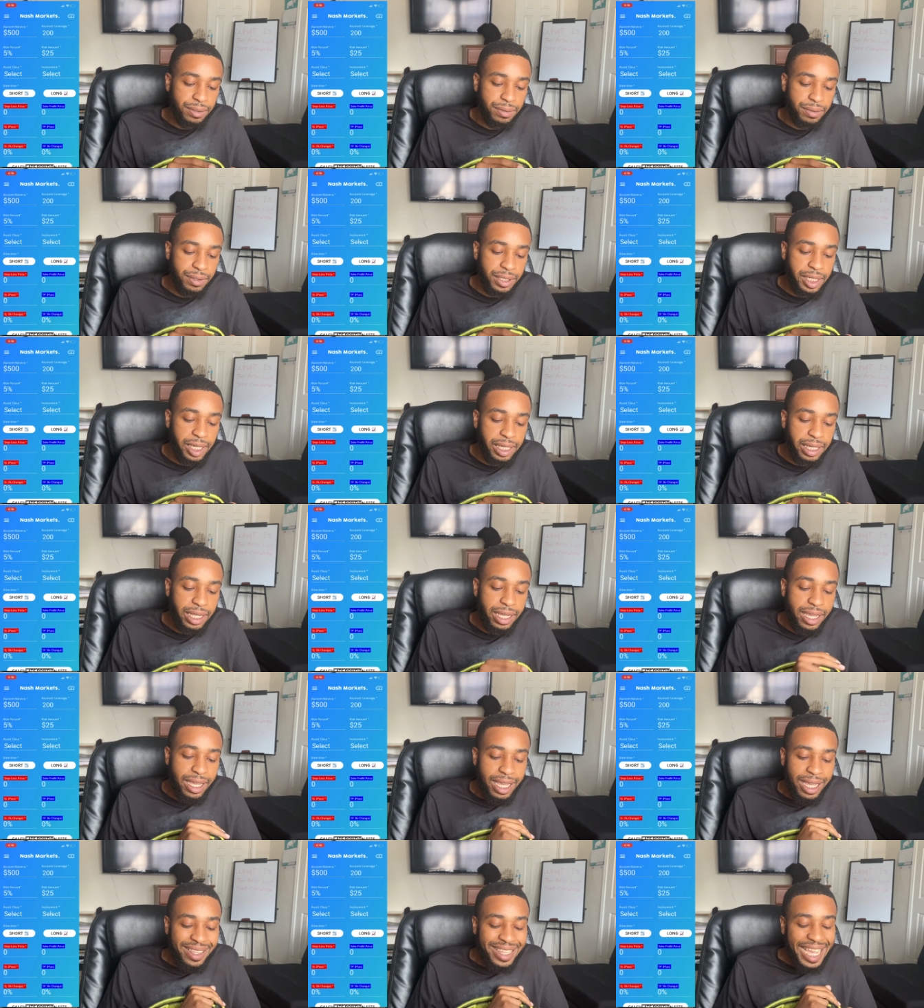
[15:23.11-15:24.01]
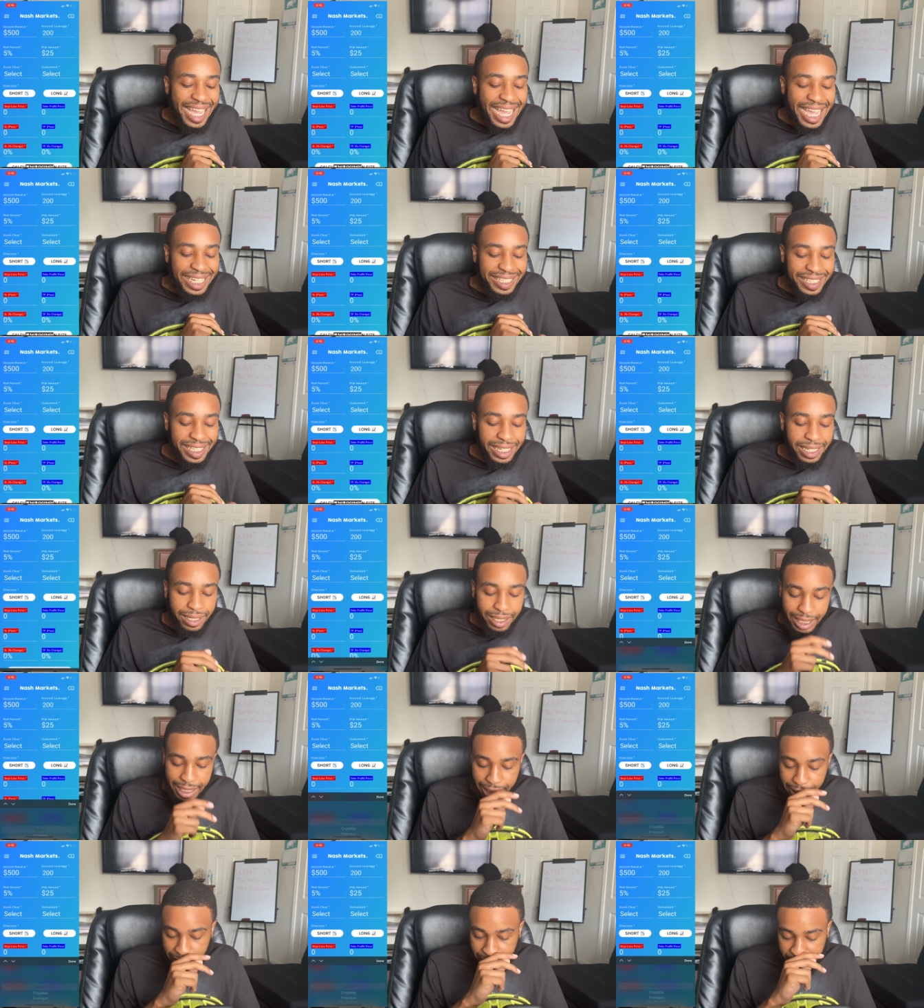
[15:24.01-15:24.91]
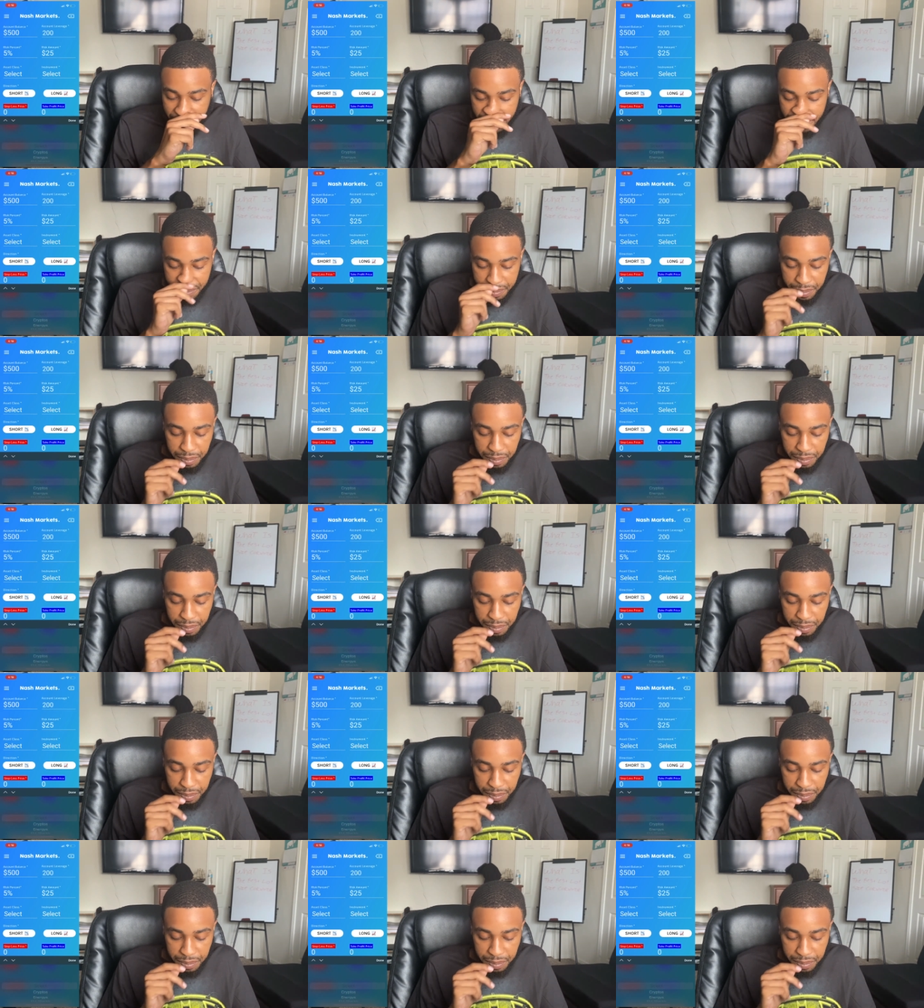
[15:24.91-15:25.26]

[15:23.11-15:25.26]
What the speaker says: Okay, the asset class.